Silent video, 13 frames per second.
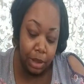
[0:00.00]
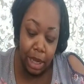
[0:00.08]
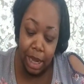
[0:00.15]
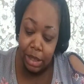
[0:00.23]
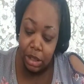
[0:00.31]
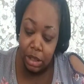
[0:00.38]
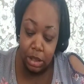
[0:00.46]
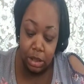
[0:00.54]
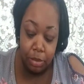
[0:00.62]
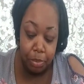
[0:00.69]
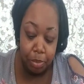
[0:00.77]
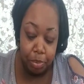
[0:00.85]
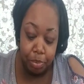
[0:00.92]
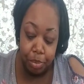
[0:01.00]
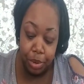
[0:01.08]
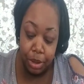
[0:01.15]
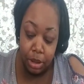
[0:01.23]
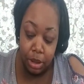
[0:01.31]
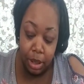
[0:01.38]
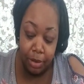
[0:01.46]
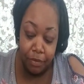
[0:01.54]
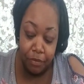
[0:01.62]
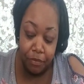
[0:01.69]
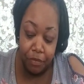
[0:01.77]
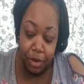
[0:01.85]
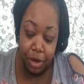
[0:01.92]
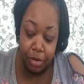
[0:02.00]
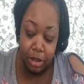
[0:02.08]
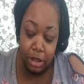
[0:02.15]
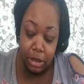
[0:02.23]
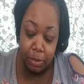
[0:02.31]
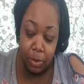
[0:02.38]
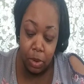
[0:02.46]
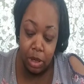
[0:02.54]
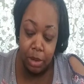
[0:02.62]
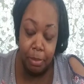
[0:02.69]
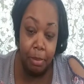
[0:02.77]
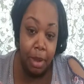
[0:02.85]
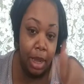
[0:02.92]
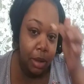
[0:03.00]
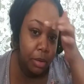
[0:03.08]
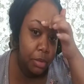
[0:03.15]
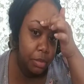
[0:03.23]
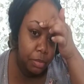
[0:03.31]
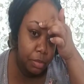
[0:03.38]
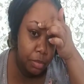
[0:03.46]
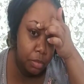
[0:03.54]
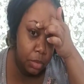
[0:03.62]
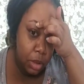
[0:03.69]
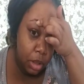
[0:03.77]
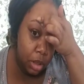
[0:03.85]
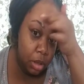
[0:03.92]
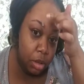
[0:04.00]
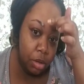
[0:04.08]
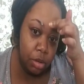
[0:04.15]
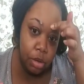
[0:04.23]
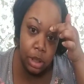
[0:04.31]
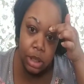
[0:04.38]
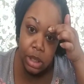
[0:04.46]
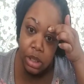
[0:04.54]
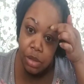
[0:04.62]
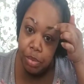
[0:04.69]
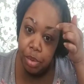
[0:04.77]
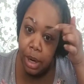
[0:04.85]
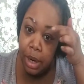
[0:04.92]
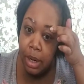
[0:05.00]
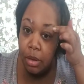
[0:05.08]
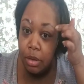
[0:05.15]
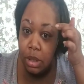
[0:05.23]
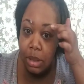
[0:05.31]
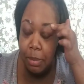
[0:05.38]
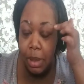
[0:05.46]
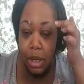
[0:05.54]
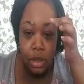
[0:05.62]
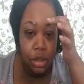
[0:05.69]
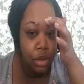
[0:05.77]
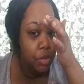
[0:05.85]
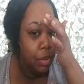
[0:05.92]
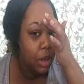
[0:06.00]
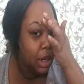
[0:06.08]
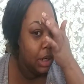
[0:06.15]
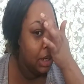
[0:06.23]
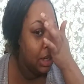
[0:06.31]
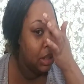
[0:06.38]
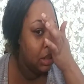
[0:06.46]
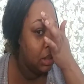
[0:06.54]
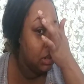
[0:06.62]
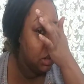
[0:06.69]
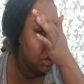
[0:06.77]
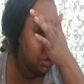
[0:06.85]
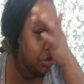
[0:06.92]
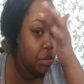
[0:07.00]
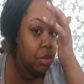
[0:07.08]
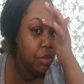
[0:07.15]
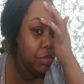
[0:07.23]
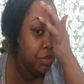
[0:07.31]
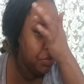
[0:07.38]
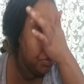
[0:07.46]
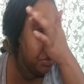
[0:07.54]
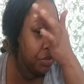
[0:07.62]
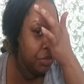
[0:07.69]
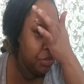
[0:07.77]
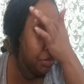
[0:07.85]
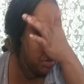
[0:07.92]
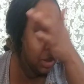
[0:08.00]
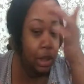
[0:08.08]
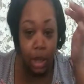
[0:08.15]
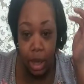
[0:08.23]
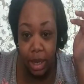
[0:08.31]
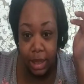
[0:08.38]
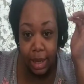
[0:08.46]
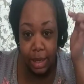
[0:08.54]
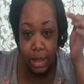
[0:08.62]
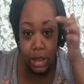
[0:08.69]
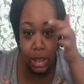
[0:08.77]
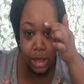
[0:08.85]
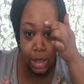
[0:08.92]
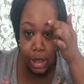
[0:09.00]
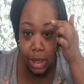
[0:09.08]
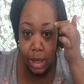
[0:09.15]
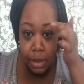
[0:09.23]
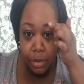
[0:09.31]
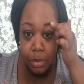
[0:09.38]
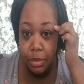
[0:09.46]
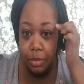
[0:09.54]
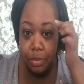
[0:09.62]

I just put a very small amount on each brow to make it do what I need it to do, and that is lay down.